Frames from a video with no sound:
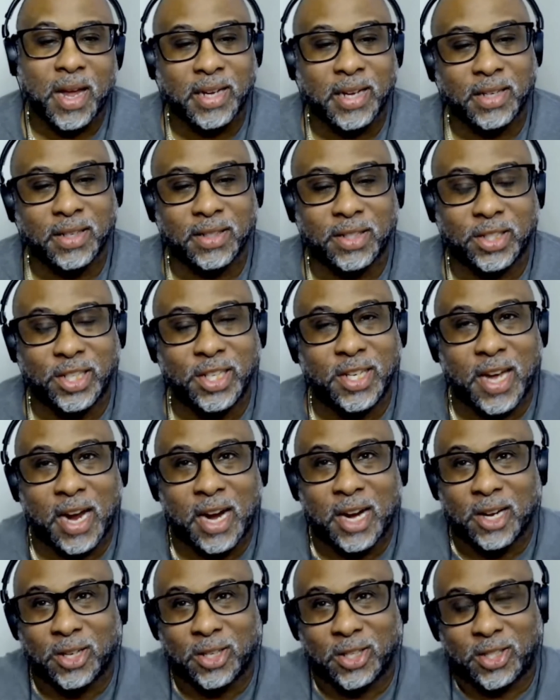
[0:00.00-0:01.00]
like she
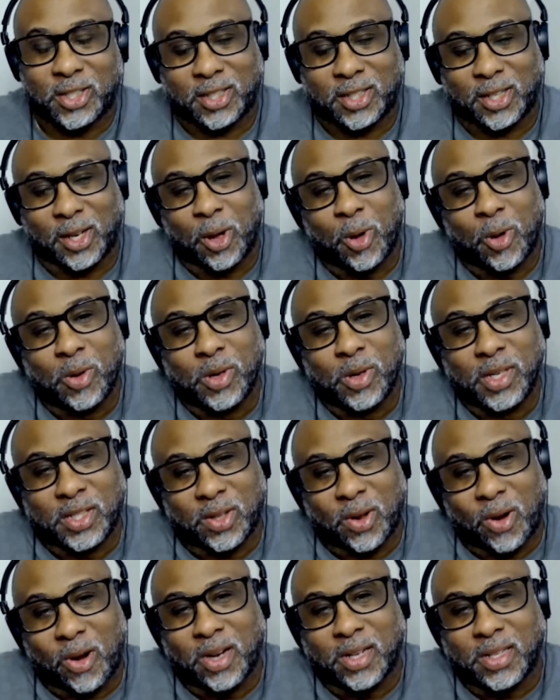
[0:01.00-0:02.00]
kind of slowly
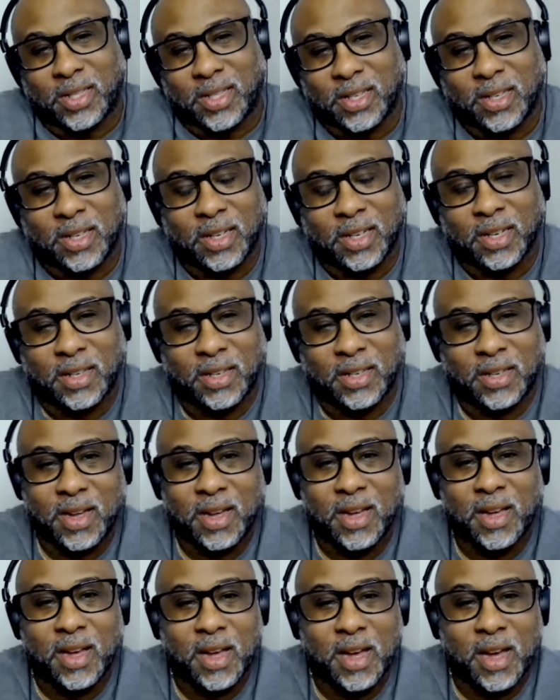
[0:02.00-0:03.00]
started to
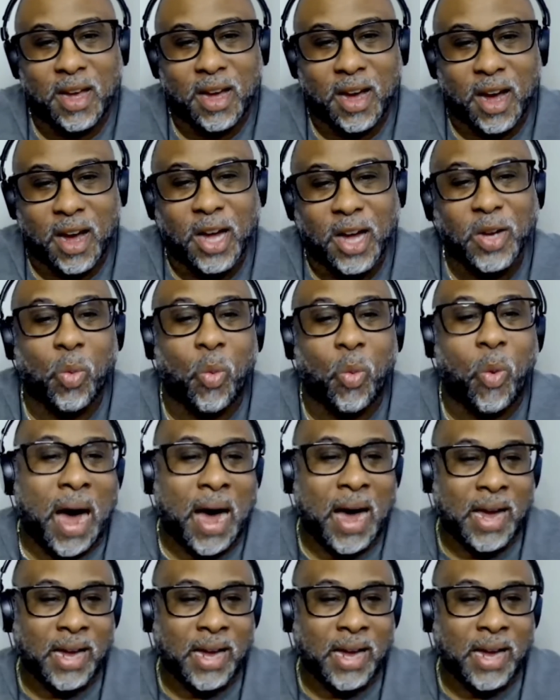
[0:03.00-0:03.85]
unwind.